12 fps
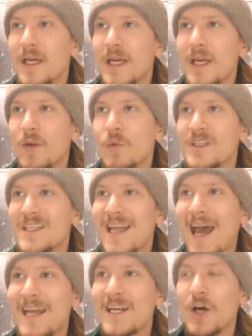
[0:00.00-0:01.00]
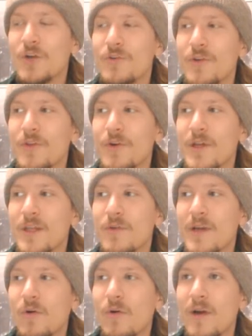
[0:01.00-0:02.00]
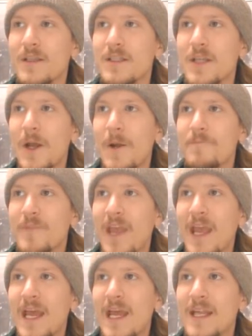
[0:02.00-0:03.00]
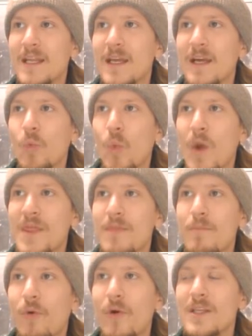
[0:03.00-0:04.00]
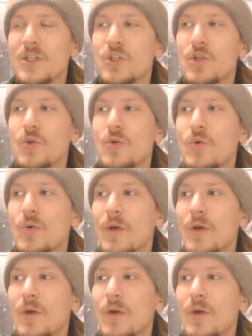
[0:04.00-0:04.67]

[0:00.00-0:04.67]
It was 933 coins and 1,200.